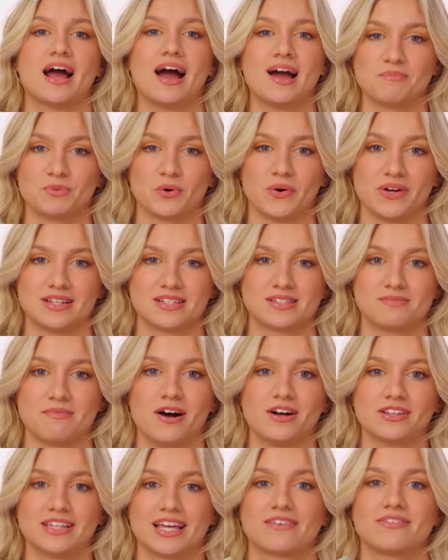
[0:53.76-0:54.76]
I'm going to
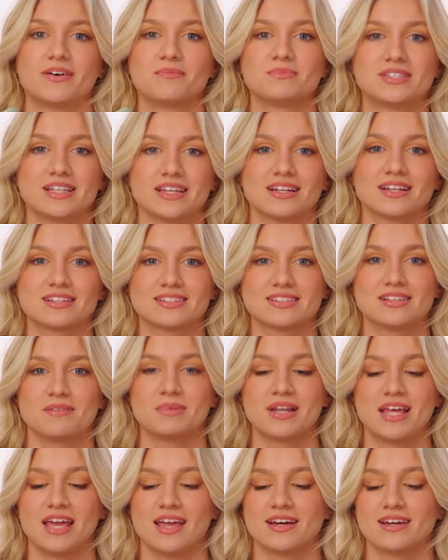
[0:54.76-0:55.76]
smell. Like if I'm sitting next to
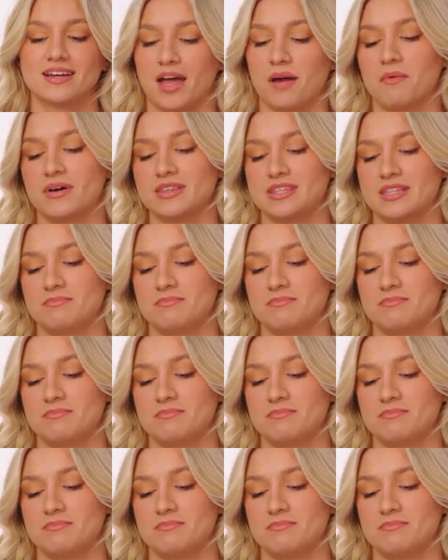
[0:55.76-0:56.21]
somebody, I want